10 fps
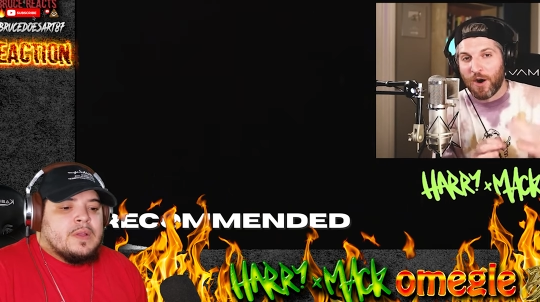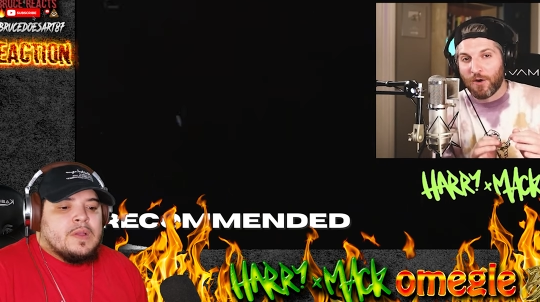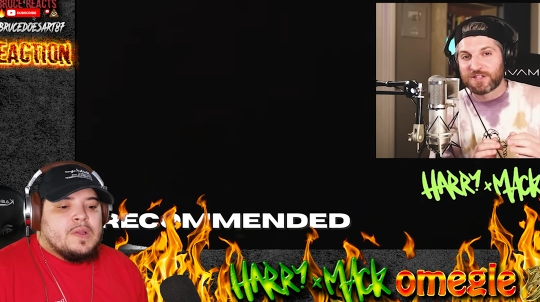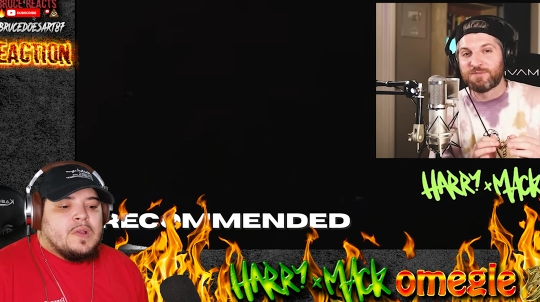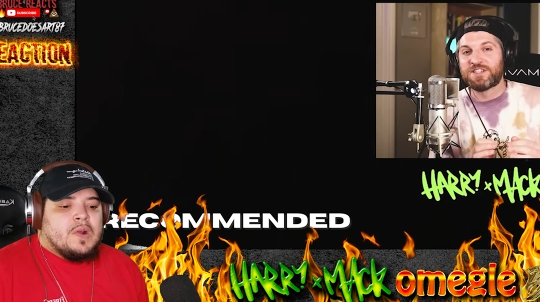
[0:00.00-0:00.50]

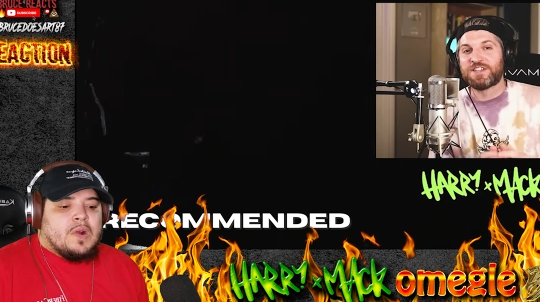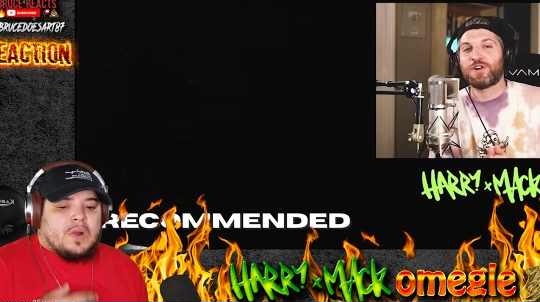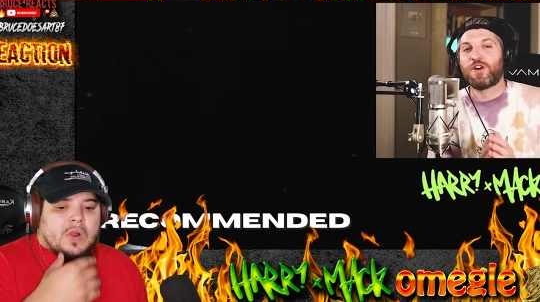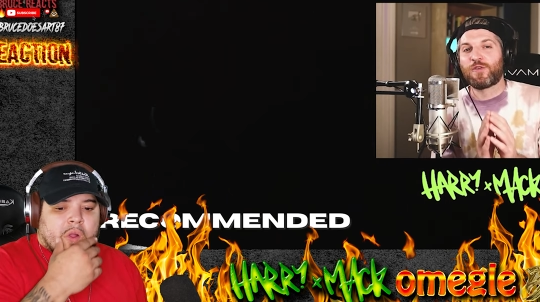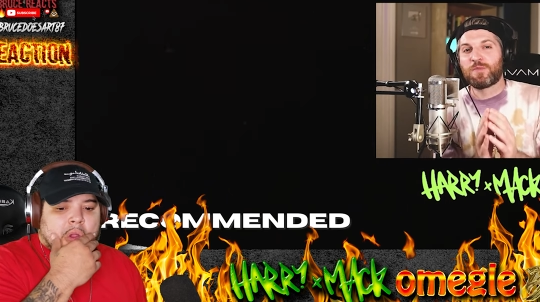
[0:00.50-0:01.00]
Speaker 1: bonus
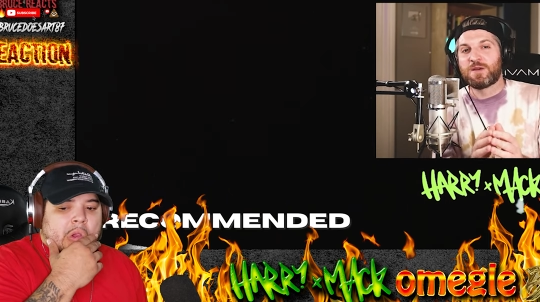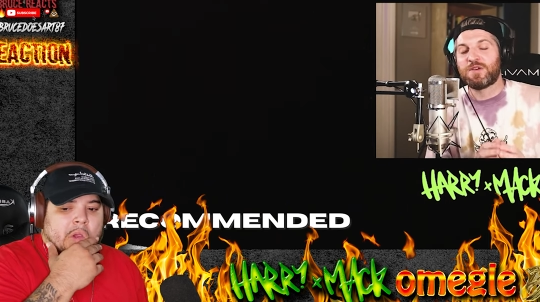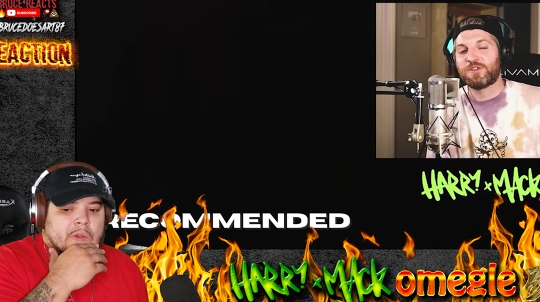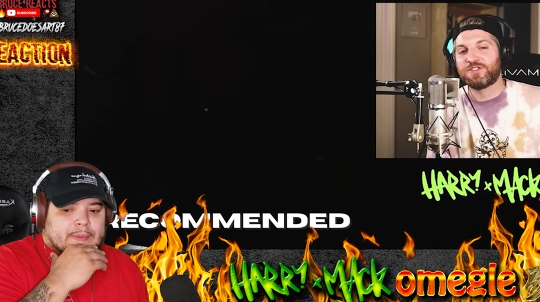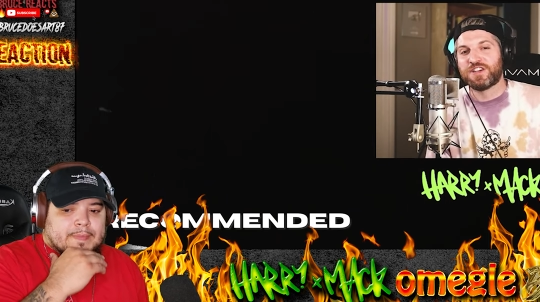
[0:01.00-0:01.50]
material from the
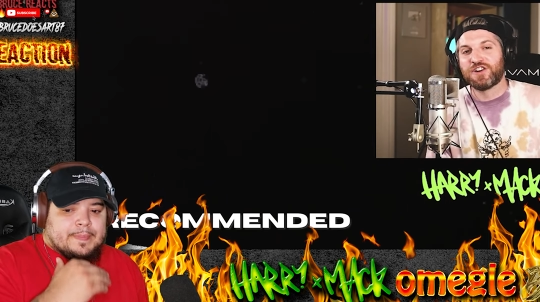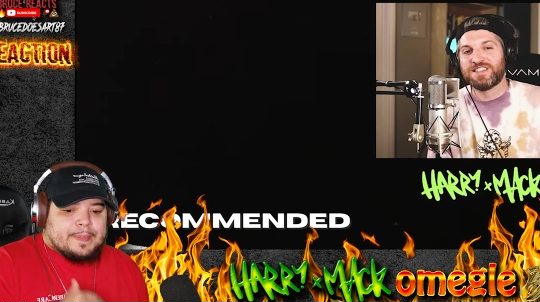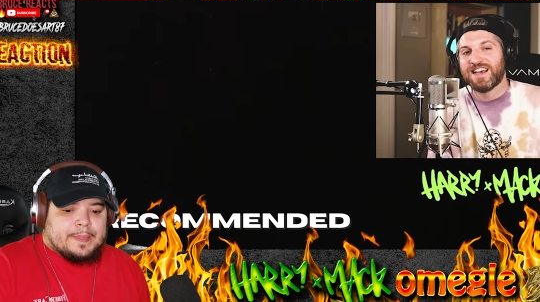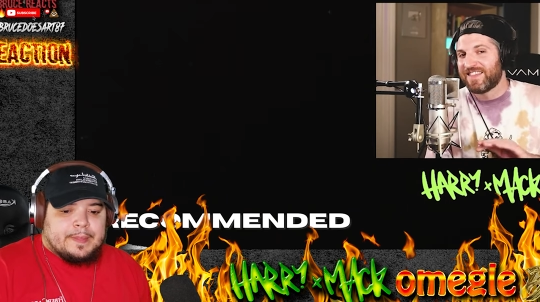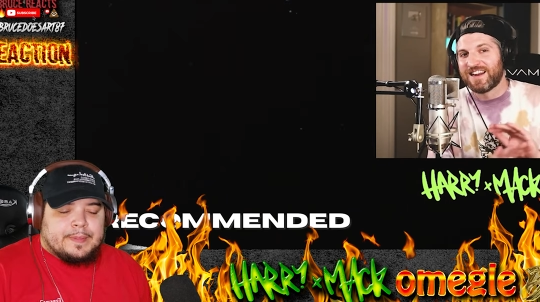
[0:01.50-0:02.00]
Omegle series
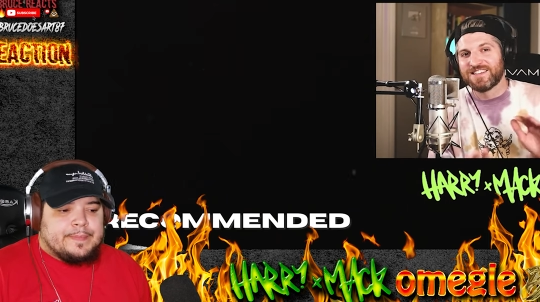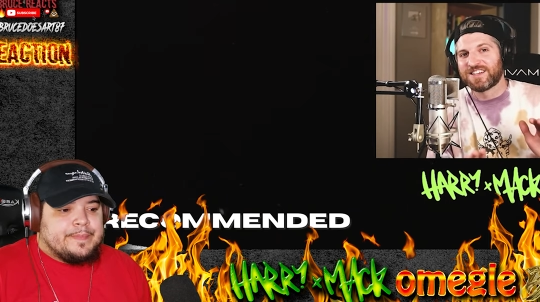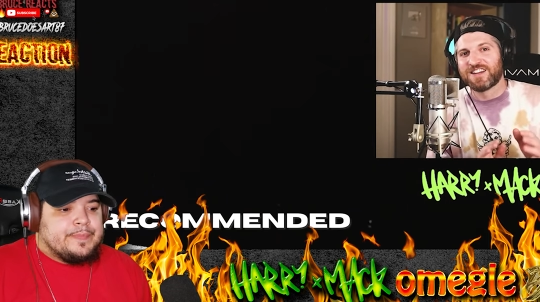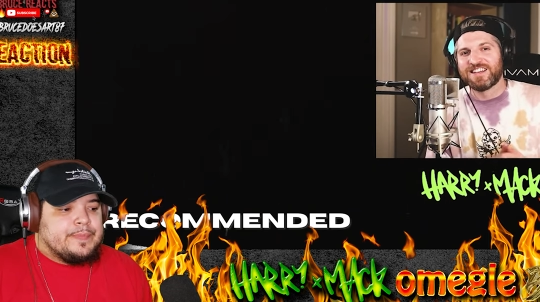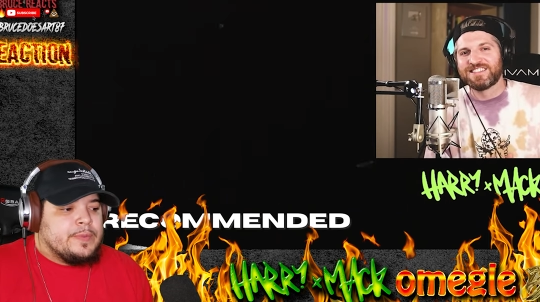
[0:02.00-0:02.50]
that isn't
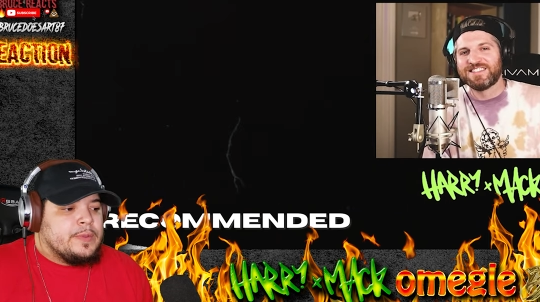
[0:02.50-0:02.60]
going to